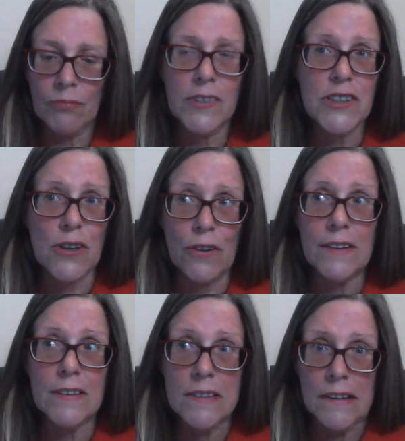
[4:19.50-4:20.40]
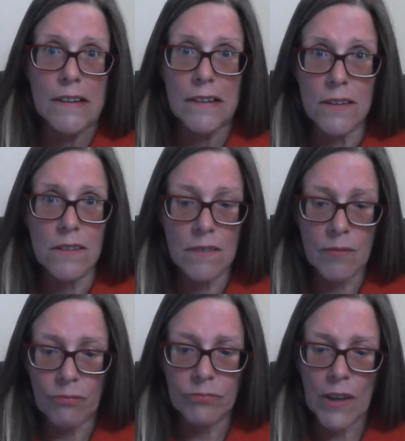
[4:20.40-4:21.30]
Sorry to say it.
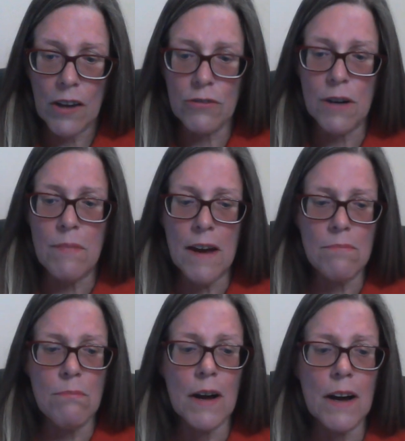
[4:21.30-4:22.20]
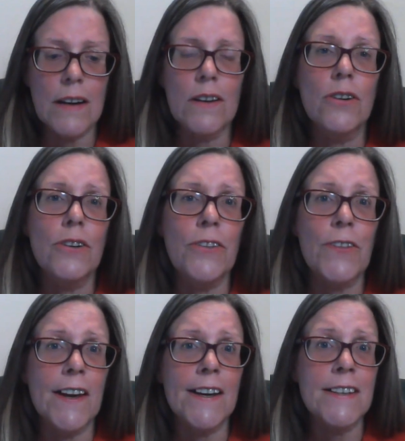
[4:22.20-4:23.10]
Remember, good
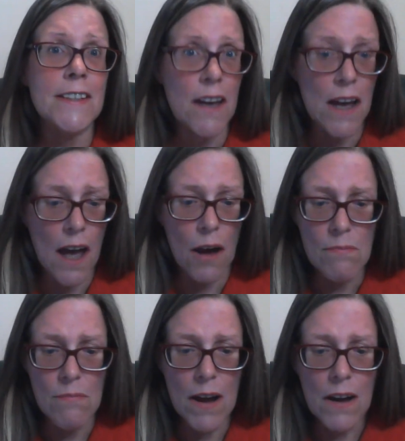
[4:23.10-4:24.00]
things come